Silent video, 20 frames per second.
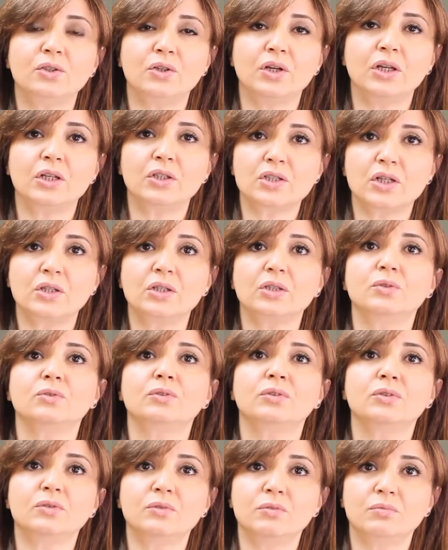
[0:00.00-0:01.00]
you're going
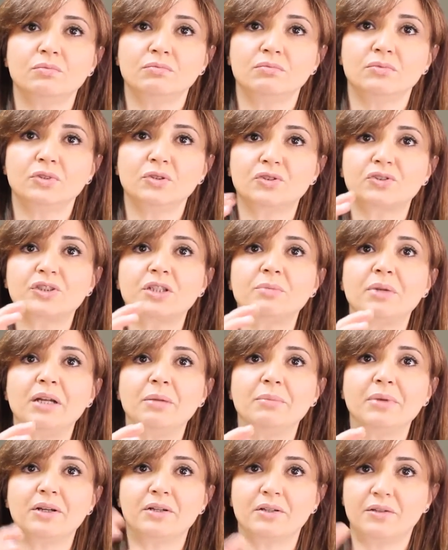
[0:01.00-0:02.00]
suddenly to 2 to
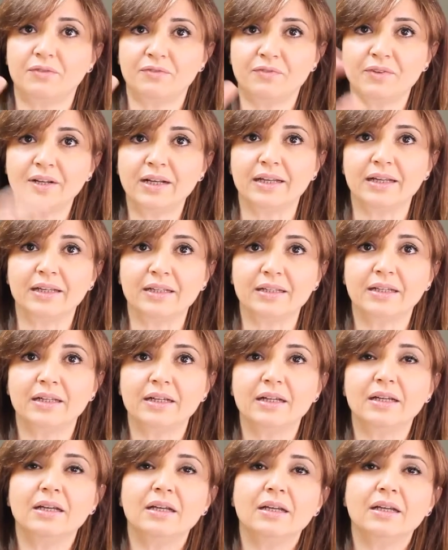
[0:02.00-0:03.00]
3 millimeter of filling.